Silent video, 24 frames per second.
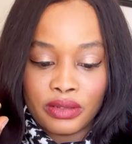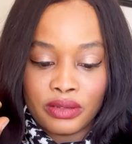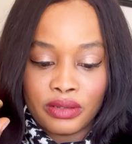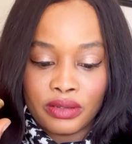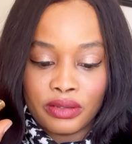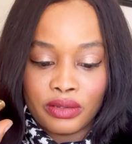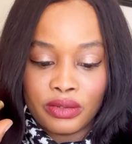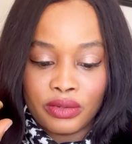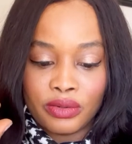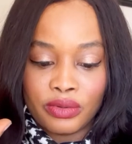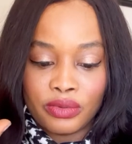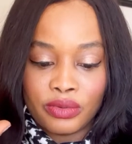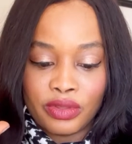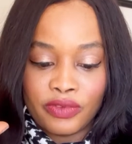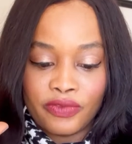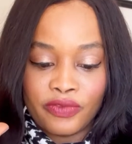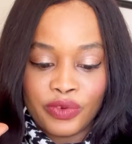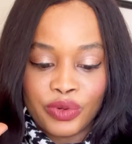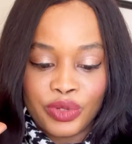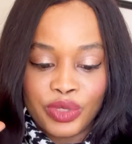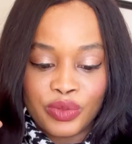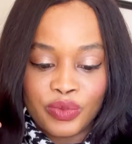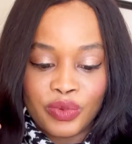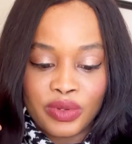you know, the
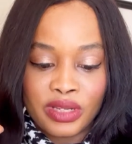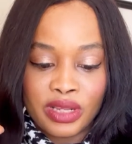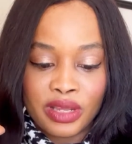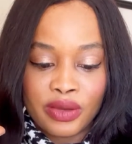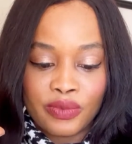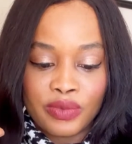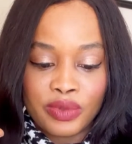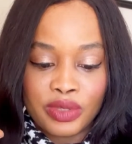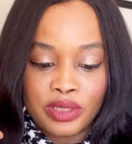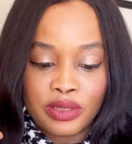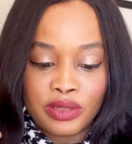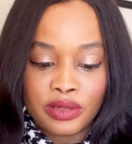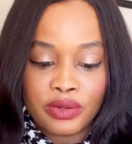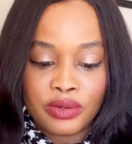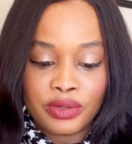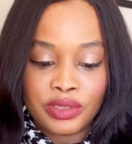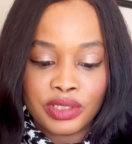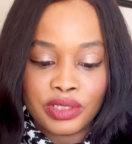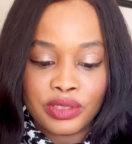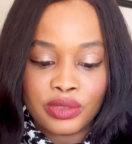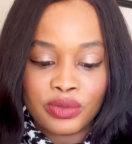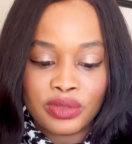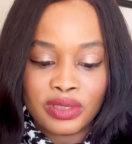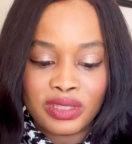first one that was launched.
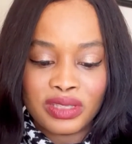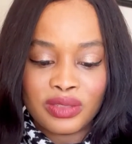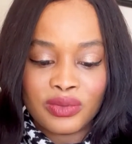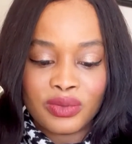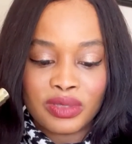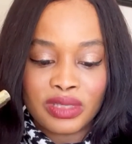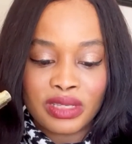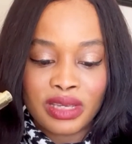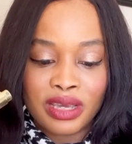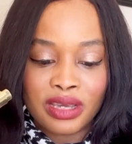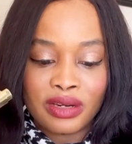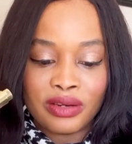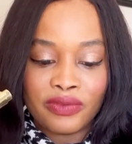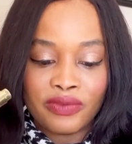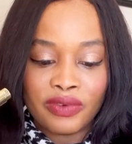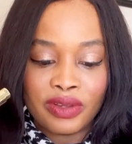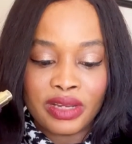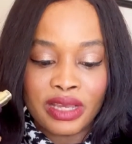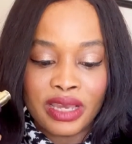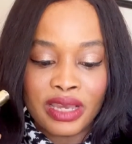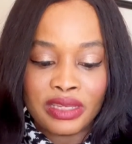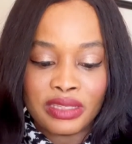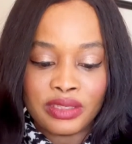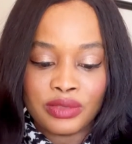So this was kind of an
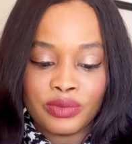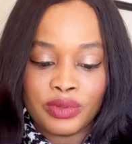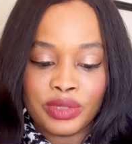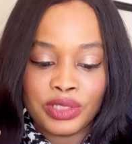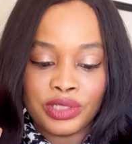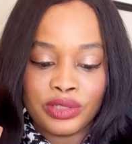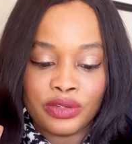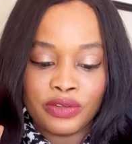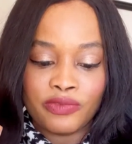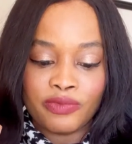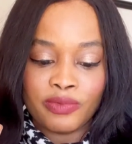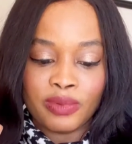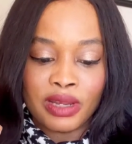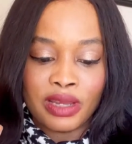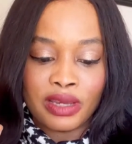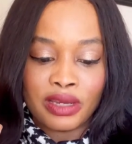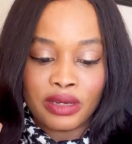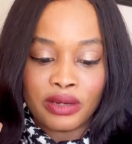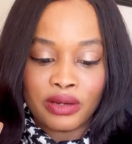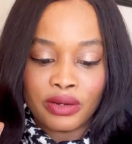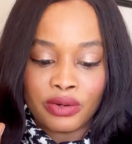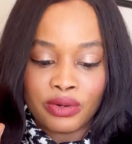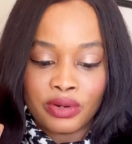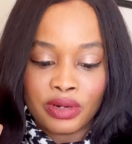iteration of black
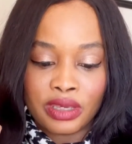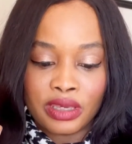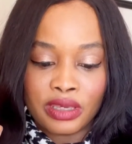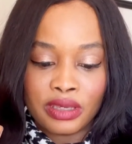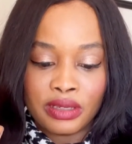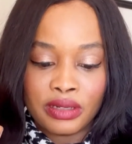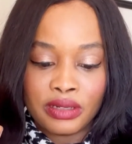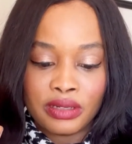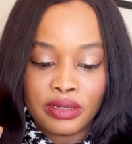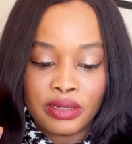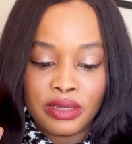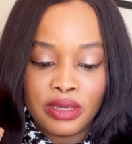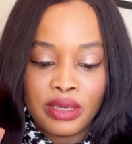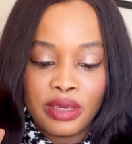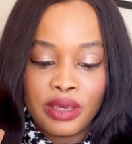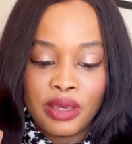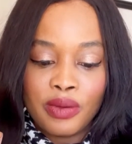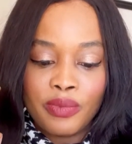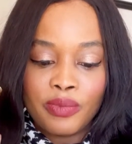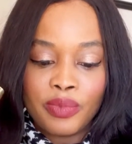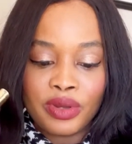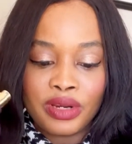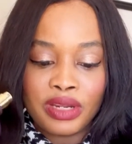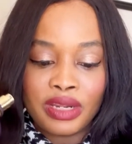orchid,
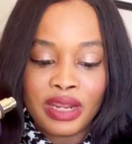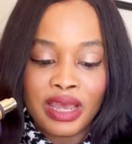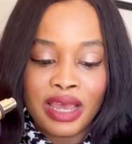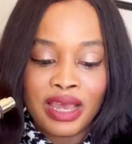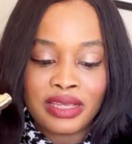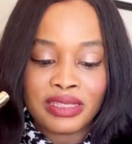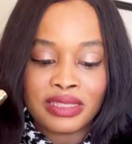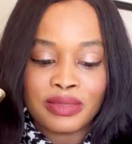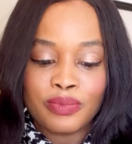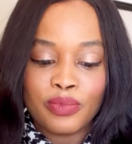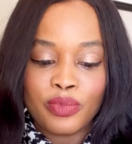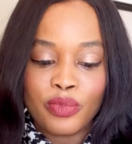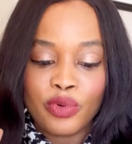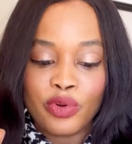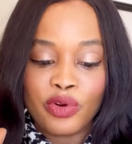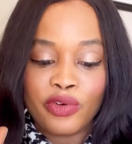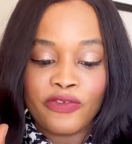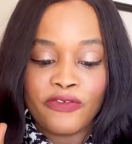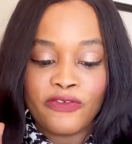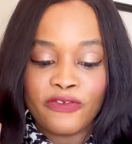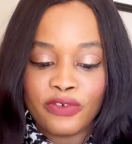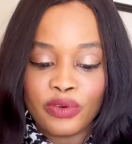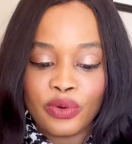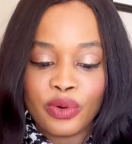but it has more
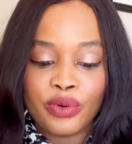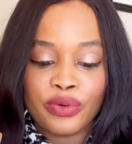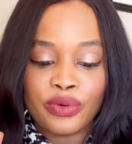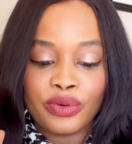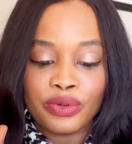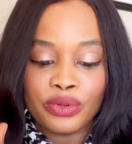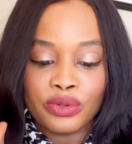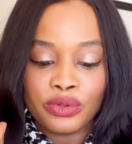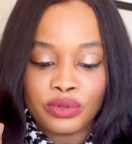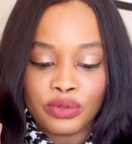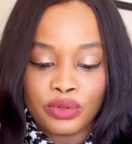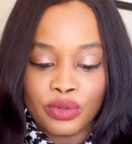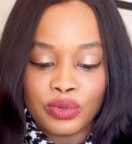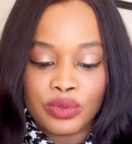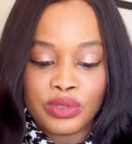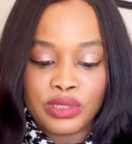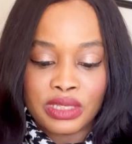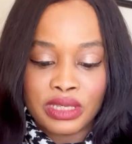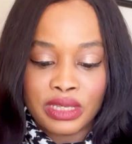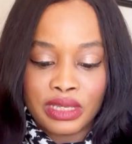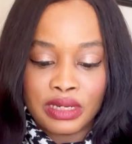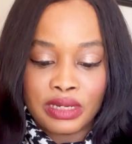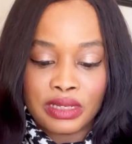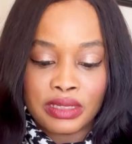floral notes
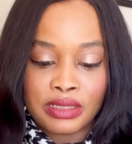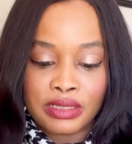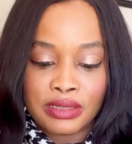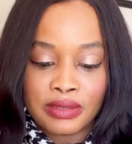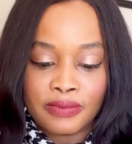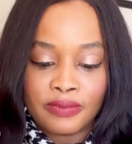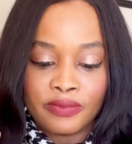in it.